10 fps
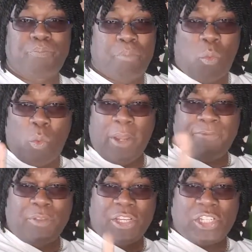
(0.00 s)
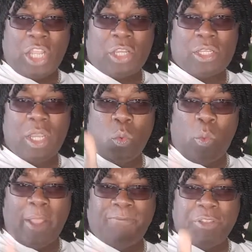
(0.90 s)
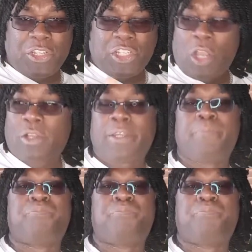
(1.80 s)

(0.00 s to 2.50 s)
But wait for the shock. Wait for the shock.